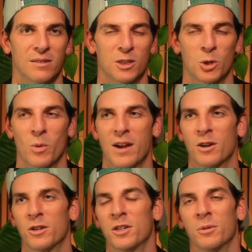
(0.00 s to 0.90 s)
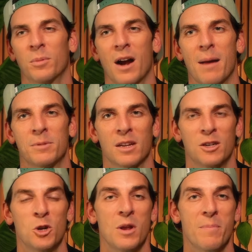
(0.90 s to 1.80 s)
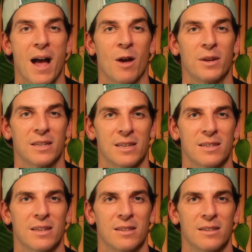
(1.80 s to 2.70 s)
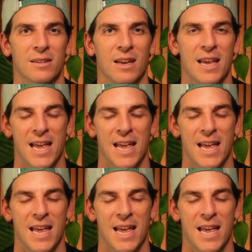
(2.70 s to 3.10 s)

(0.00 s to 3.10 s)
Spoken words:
surrender to perhaps a duty-bound existence,